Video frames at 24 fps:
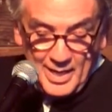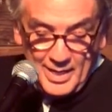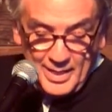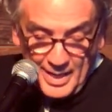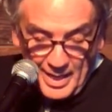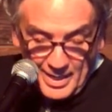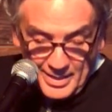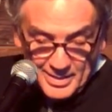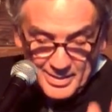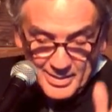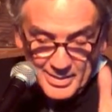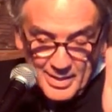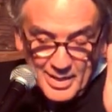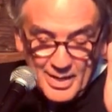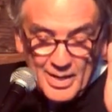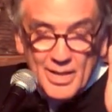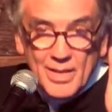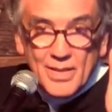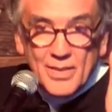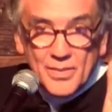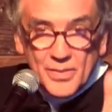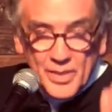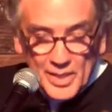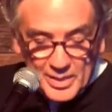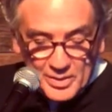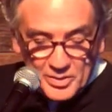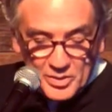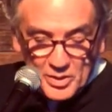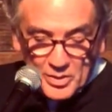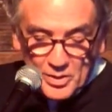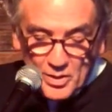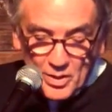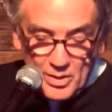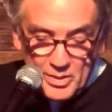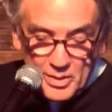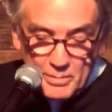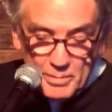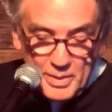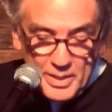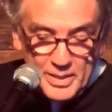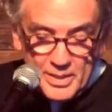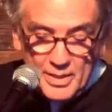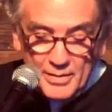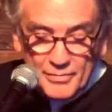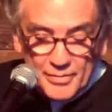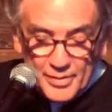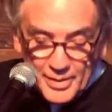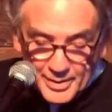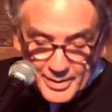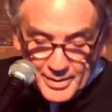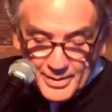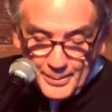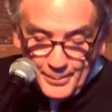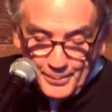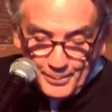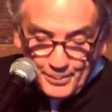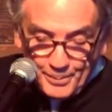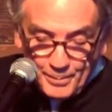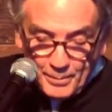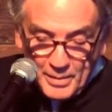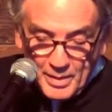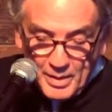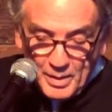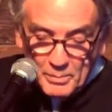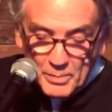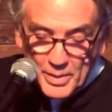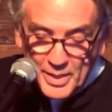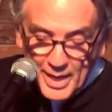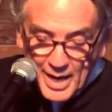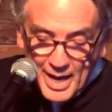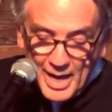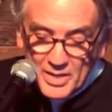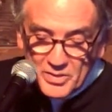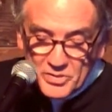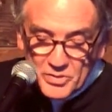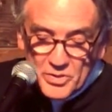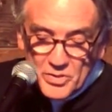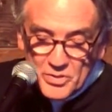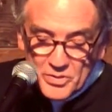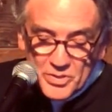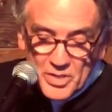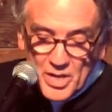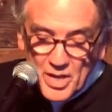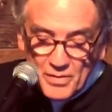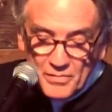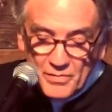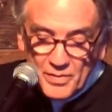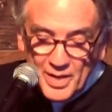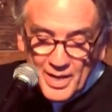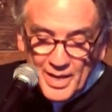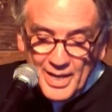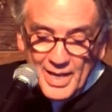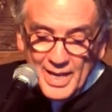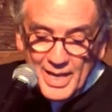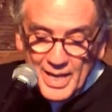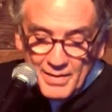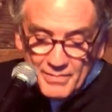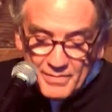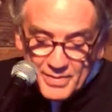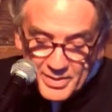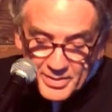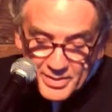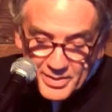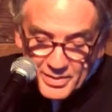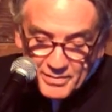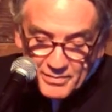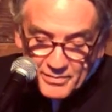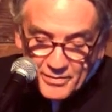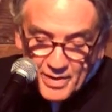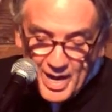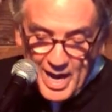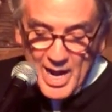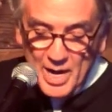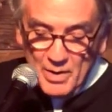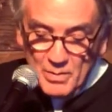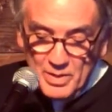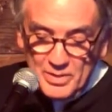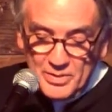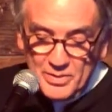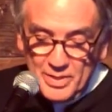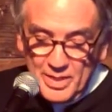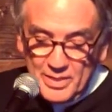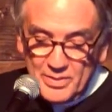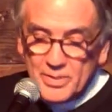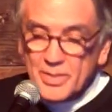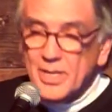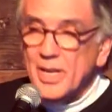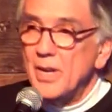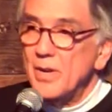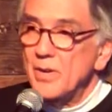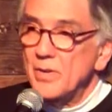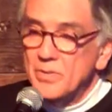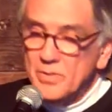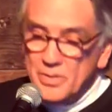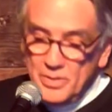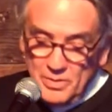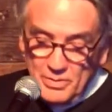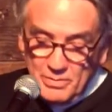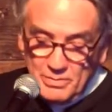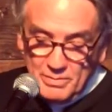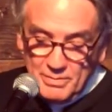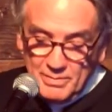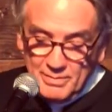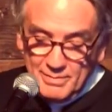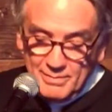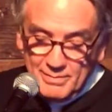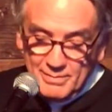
Yes, things are going to be different, but ask yourself if it's the virus that scares you,